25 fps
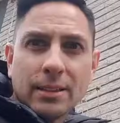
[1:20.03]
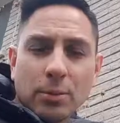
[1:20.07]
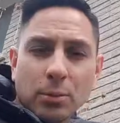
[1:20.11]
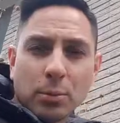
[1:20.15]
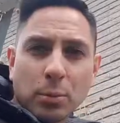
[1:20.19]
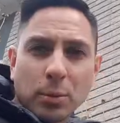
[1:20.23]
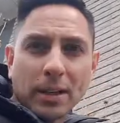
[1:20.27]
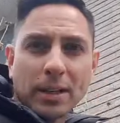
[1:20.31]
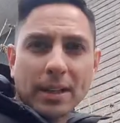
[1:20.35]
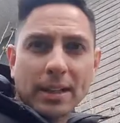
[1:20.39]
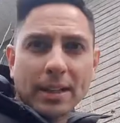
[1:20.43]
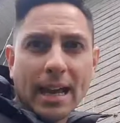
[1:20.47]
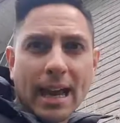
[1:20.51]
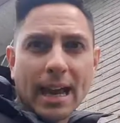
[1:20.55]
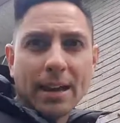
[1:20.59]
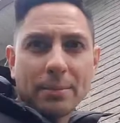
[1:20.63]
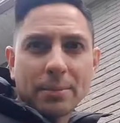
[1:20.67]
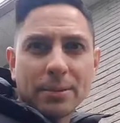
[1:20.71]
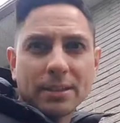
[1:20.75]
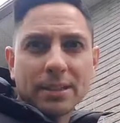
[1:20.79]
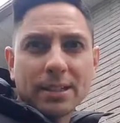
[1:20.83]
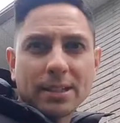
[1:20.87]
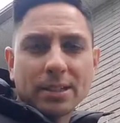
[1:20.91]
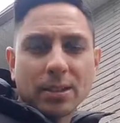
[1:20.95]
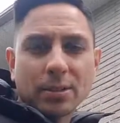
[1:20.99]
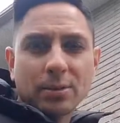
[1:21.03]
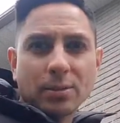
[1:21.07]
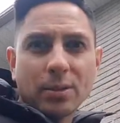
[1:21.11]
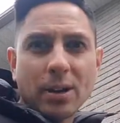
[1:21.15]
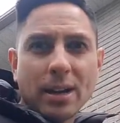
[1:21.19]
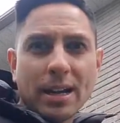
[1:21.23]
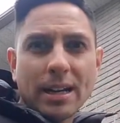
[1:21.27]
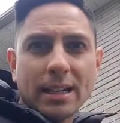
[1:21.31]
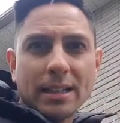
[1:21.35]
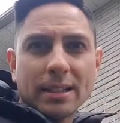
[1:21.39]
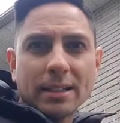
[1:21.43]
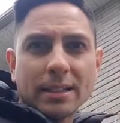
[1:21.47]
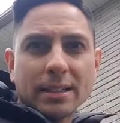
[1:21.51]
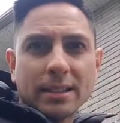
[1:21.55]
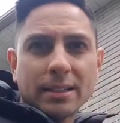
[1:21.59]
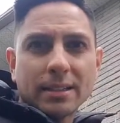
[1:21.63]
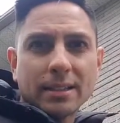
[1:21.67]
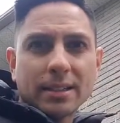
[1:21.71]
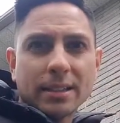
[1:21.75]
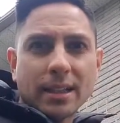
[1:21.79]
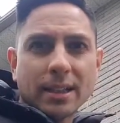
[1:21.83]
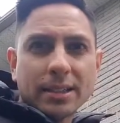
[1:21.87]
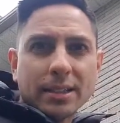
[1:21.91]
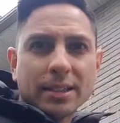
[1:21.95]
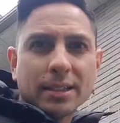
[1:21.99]
what it happens is the rain
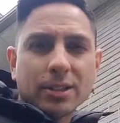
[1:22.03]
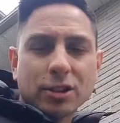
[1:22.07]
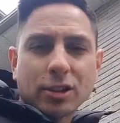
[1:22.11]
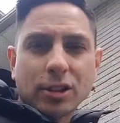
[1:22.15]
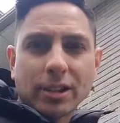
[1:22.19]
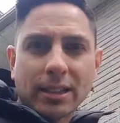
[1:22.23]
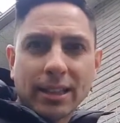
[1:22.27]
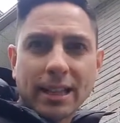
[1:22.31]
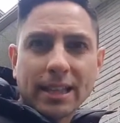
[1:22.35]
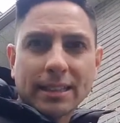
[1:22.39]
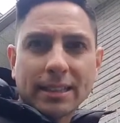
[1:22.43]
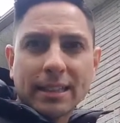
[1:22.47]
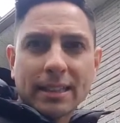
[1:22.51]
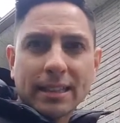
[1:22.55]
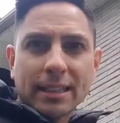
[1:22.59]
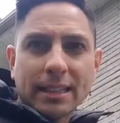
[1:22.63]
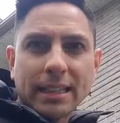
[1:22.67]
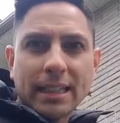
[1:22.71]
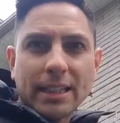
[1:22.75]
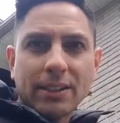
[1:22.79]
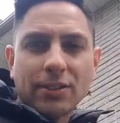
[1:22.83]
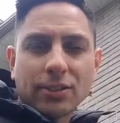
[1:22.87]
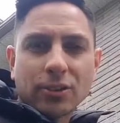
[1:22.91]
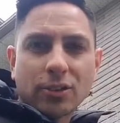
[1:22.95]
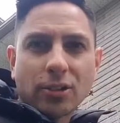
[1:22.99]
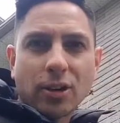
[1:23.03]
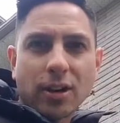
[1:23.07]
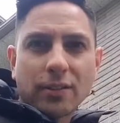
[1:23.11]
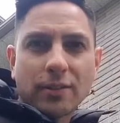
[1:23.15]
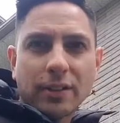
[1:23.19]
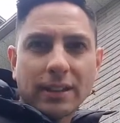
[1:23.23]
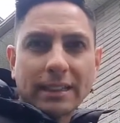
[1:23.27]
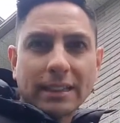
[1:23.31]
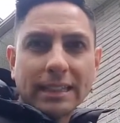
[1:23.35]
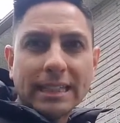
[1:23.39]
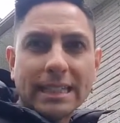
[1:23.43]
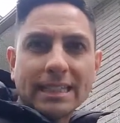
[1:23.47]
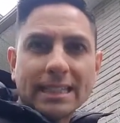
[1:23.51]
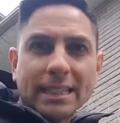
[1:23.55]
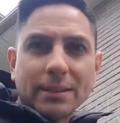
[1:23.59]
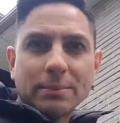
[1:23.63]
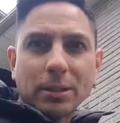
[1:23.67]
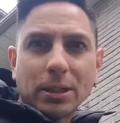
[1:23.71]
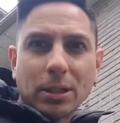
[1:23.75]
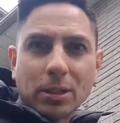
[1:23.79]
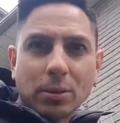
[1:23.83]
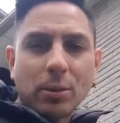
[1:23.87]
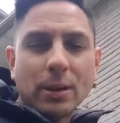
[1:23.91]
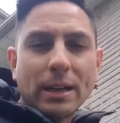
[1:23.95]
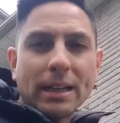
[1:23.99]
doesn't collect in the eave trough. It leaks in
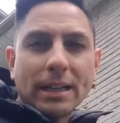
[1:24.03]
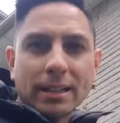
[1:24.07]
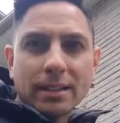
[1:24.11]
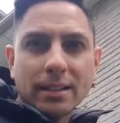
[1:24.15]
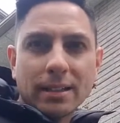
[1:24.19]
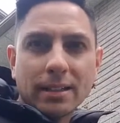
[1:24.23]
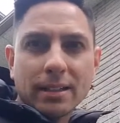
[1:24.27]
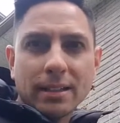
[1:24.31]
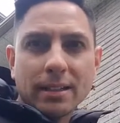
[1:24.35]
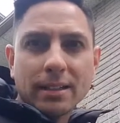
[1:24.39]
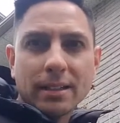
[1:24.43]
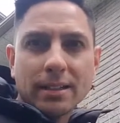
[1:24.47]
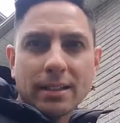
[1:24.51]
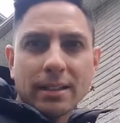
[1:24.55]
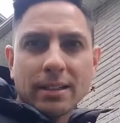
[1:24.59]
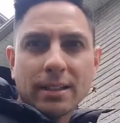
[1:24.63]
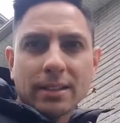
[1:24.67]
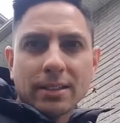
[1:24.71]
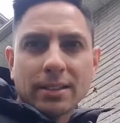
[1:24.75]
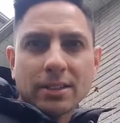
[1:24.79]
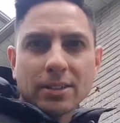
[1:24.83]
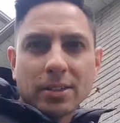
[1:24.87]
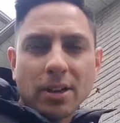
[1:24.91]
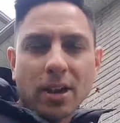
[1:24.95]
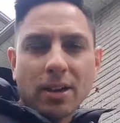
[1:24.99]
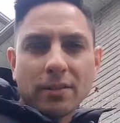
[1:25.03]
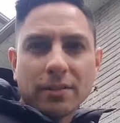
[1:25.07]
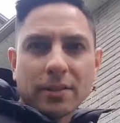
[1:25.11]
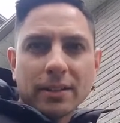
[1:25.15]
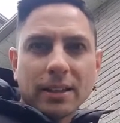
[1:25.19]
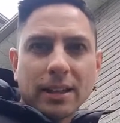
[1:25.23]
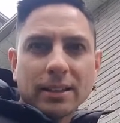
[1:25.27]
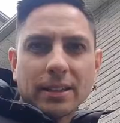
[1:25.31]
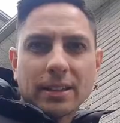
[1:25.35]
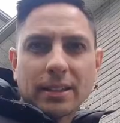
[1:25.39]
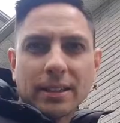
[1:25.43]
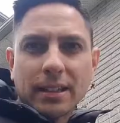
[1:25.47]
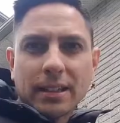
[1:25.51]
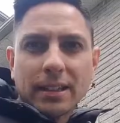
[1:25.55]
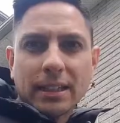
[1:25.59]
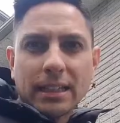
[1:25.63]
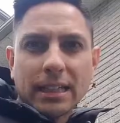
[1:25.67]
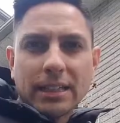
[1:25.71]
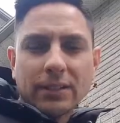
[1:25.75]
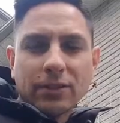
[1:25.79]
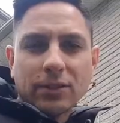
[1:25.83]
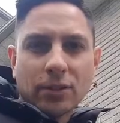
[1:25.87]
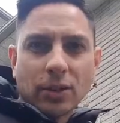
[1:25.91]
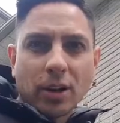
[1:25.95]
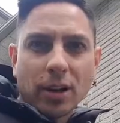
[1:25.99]
between the soffit and in the
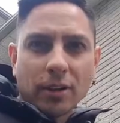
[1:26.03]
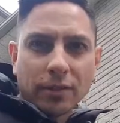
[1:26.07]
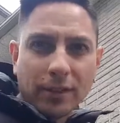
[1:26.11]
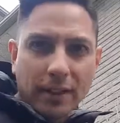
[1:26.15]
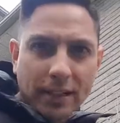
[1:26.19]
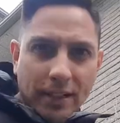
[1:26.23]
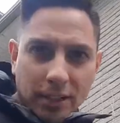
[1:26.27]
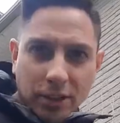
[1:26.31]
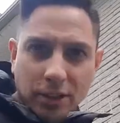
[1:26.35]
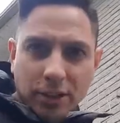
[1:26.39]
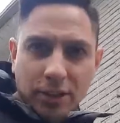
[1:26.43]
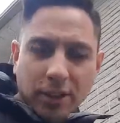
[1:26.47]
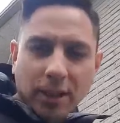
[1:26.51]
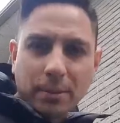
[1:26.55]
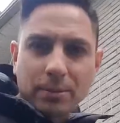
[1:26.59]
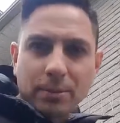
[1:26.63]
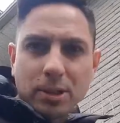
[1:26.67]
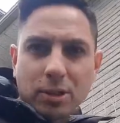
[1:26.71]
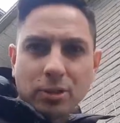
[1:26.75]
eave trough, and it just comes